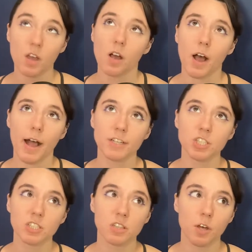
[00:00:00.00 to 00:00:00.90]
I
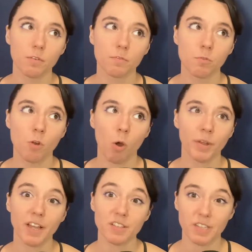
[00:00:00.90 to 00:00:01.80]
just love knowing
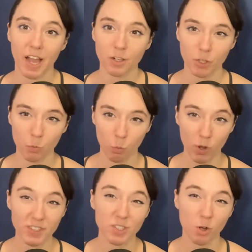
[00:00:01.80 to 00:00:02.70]
exactly
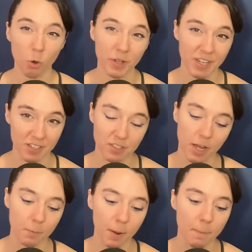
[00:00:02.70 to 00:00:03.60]
what's going
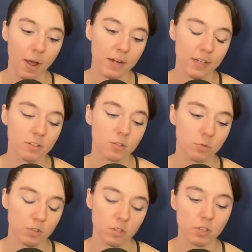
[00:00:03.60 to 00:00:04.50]
inside my body. So,
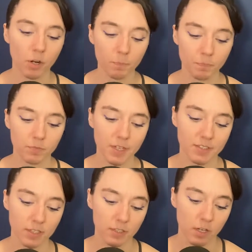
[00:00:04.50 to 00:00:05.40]
you know, that's
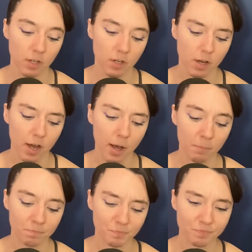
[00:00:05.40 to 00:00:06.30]
it.
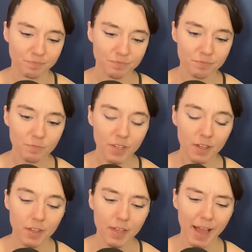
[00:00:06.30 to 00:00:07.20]
I
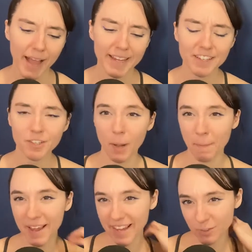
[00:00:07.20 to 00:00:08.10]
guess
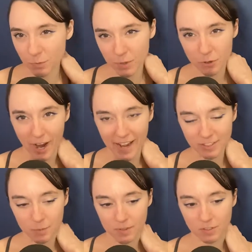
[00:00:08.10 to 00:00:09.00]
my guess would be you're
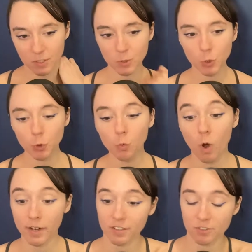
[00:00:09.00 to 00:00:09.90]
asking me this because you
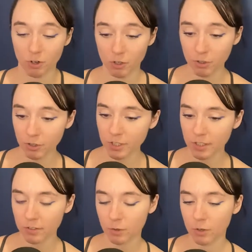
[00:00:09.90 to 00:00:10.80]
want to start
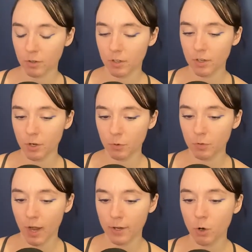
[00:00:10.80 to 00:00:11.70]
cooking, or, you know,
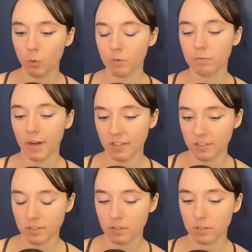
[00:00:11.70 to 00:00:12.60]
I know we're
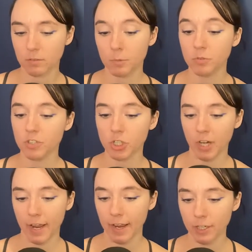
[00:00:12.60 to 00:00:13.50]
friends, Musician
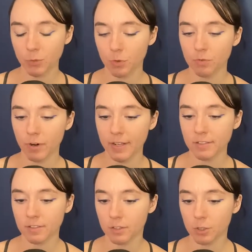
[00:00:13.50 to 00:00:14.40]
Ange, we're friends
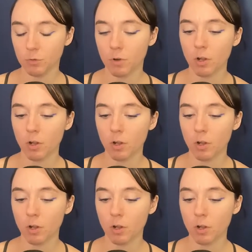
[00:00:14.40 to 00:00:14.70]
and you follow my